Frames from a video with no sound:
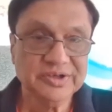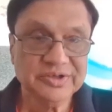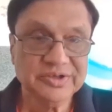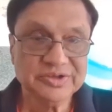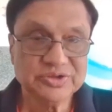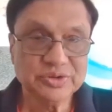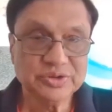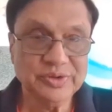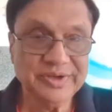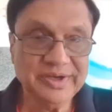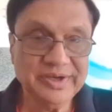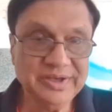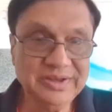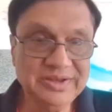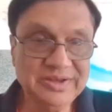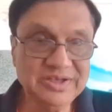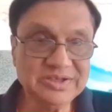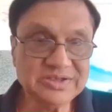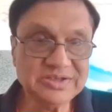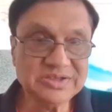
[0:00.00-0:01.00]
So
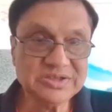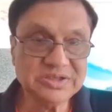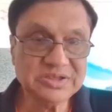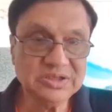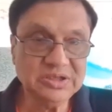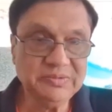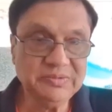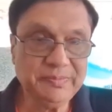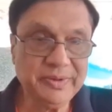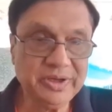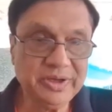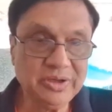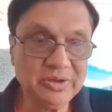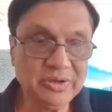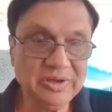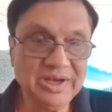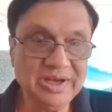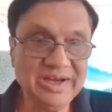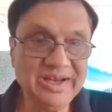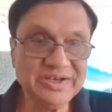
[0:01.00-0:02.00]
in this
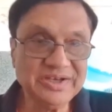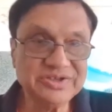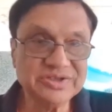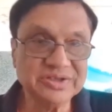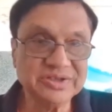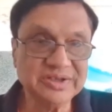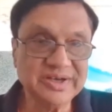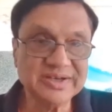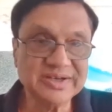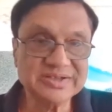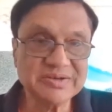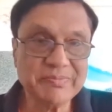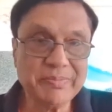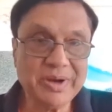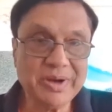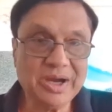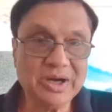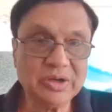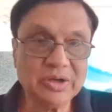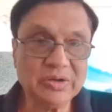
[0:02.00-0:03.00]
particular lecture, as a
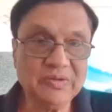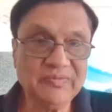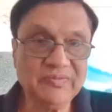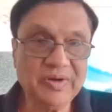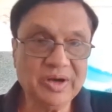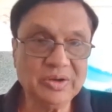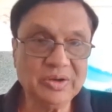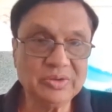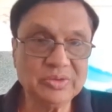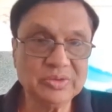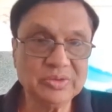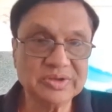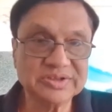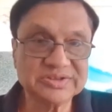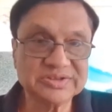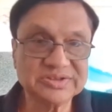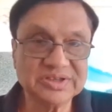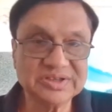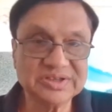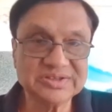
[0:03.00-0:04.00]
part of how to
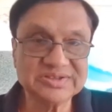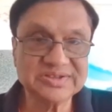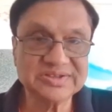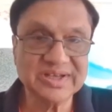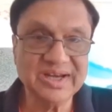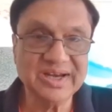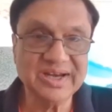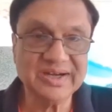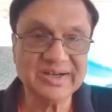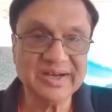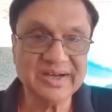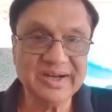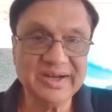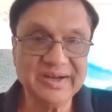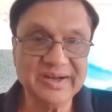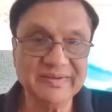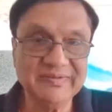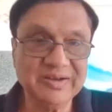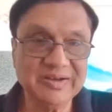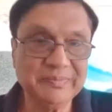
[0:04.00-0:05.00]
research, select
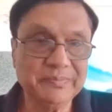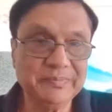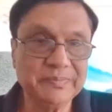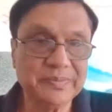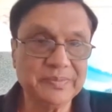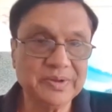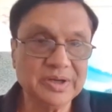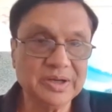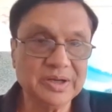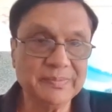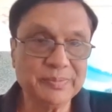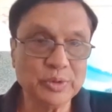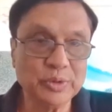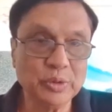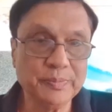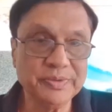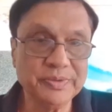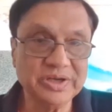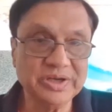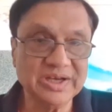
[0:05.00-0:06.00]
and develop
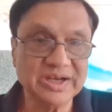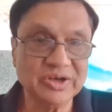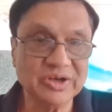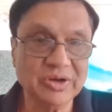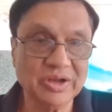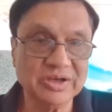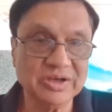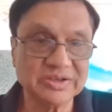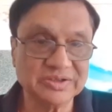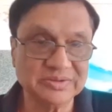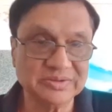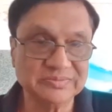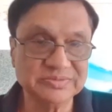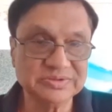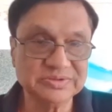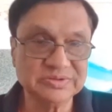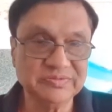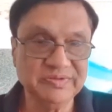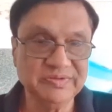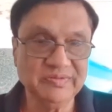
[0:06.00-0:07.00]
appropriate
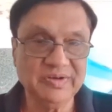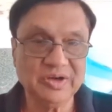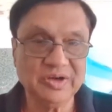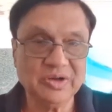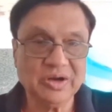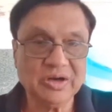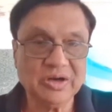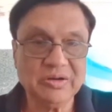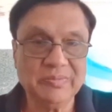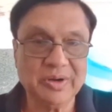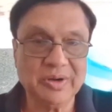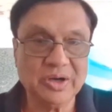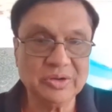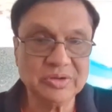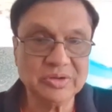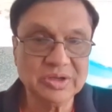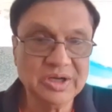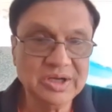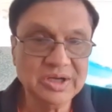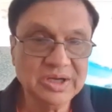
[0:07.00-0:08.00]
algorithms, we will talk
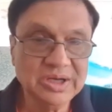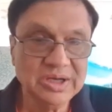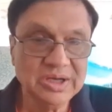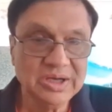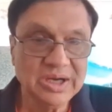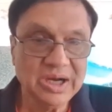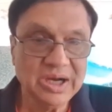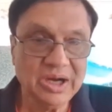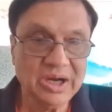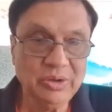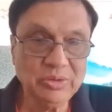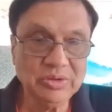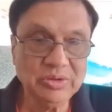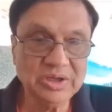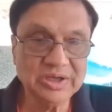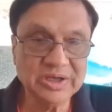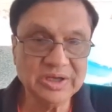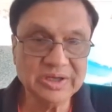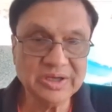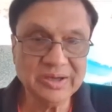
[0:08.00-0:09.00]
about how
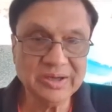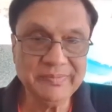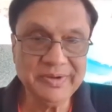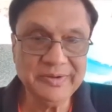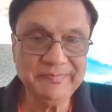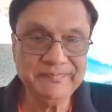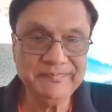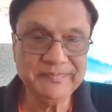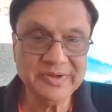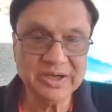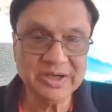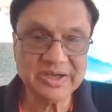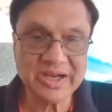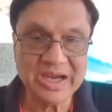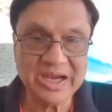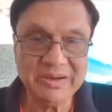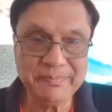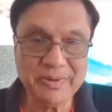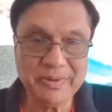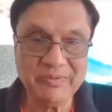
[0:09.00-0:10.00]
to determine the
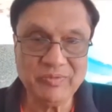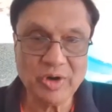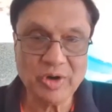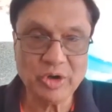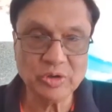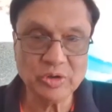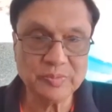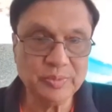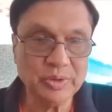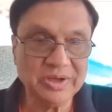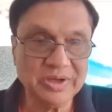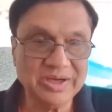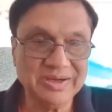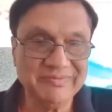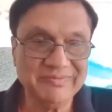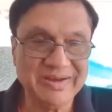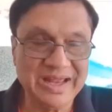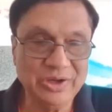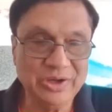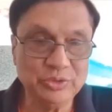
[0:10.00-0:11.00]
type of output
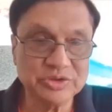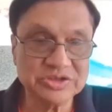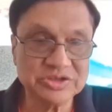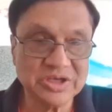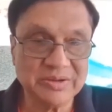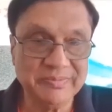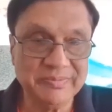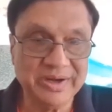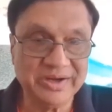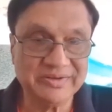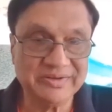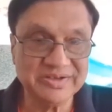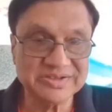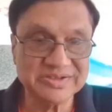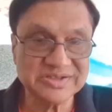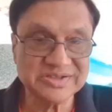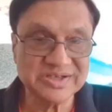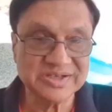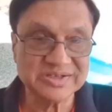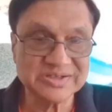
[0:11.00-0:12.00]
and evaluation
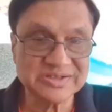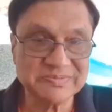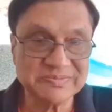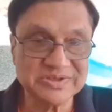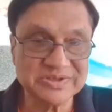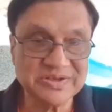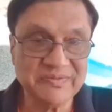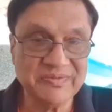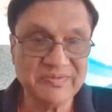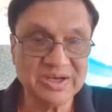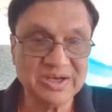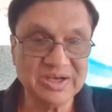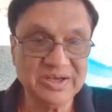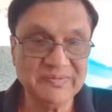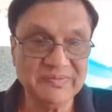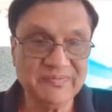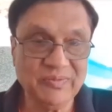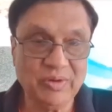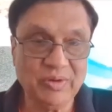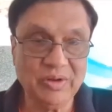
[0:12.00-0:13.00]
matrices
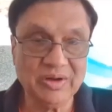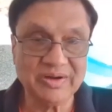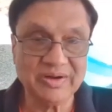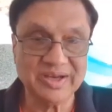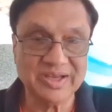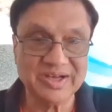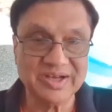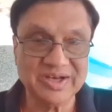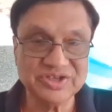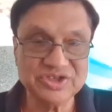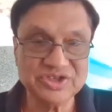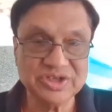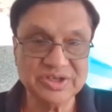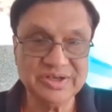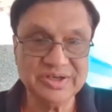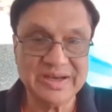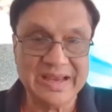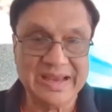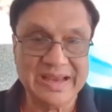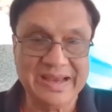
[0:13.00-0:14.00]
specifically for
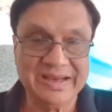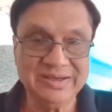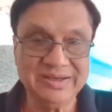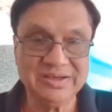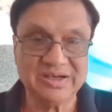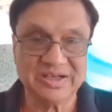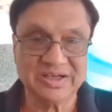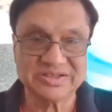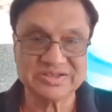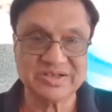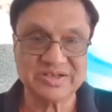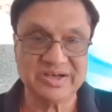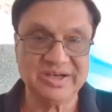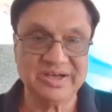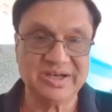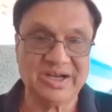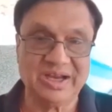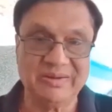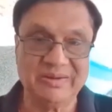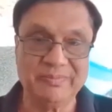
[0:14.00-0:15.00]
regression and
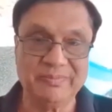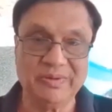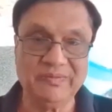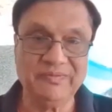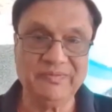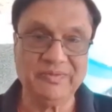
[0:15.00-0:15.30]
clustering type of